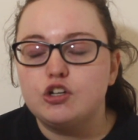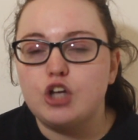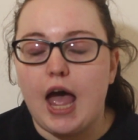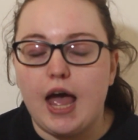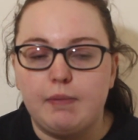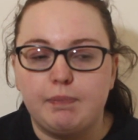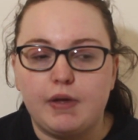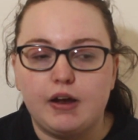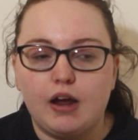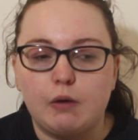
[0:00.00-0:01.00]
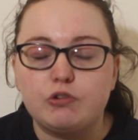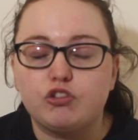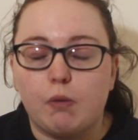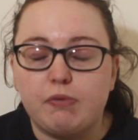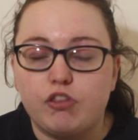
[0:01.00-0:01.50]
I was
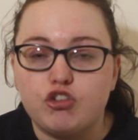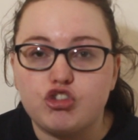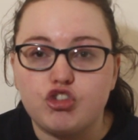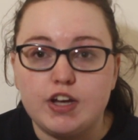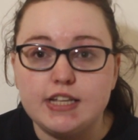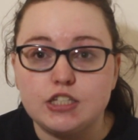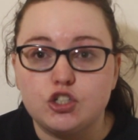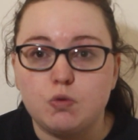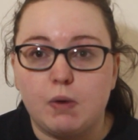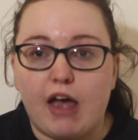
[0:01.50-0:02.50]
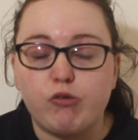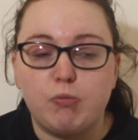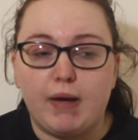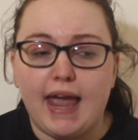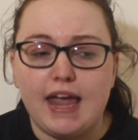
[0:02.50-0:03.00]
stopped in the street and someone asked
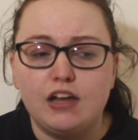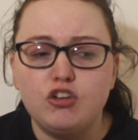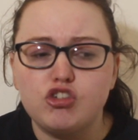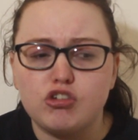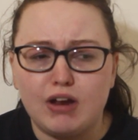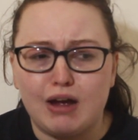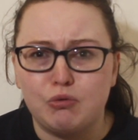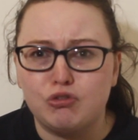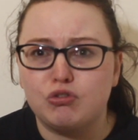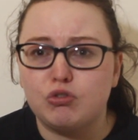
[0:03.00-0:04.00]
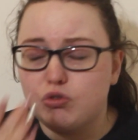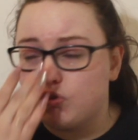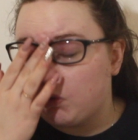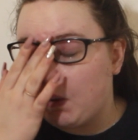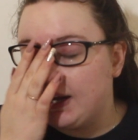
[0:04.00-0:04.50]
me my age. I was
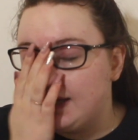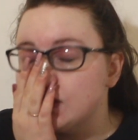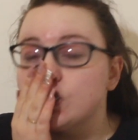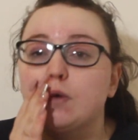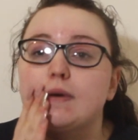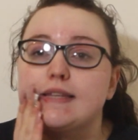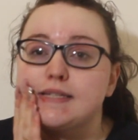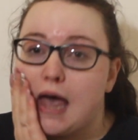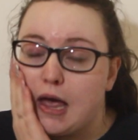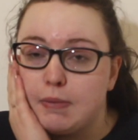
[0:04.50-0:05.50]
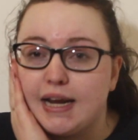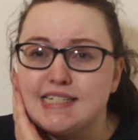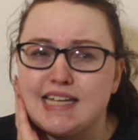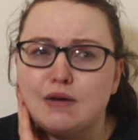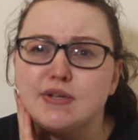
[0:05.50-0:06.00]
22 at the time, and I
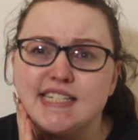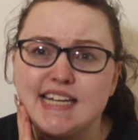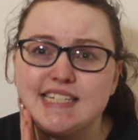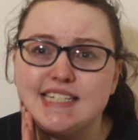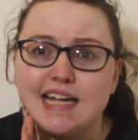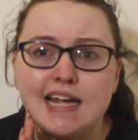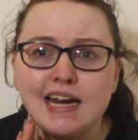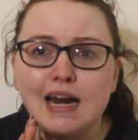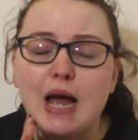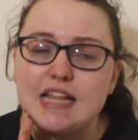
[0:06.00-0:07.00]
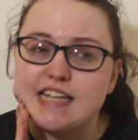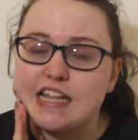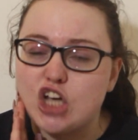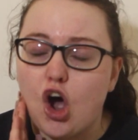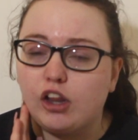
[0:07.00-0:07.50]
said I was 16 and I had to
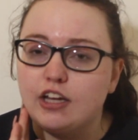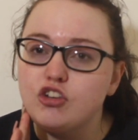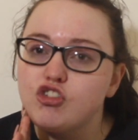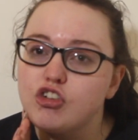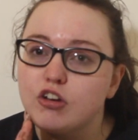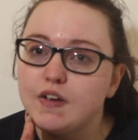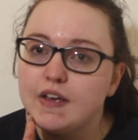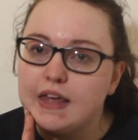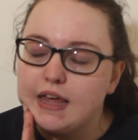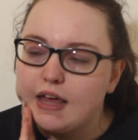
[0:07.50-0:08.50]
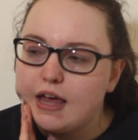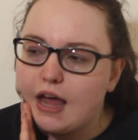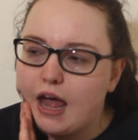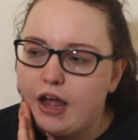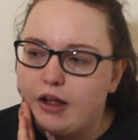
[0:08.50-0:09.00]
get to college,
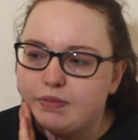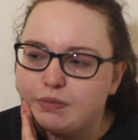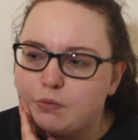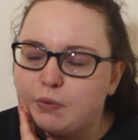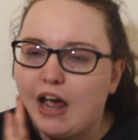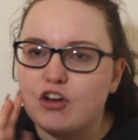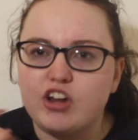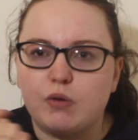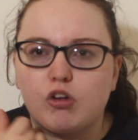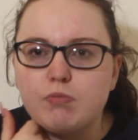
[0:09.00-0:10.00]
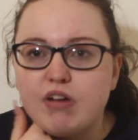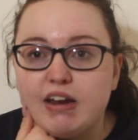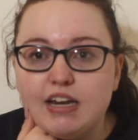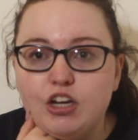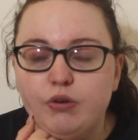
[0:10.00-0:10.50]
when actually I was on a
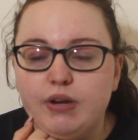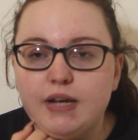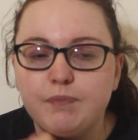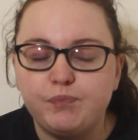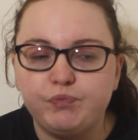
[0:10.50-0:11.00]
break in uni.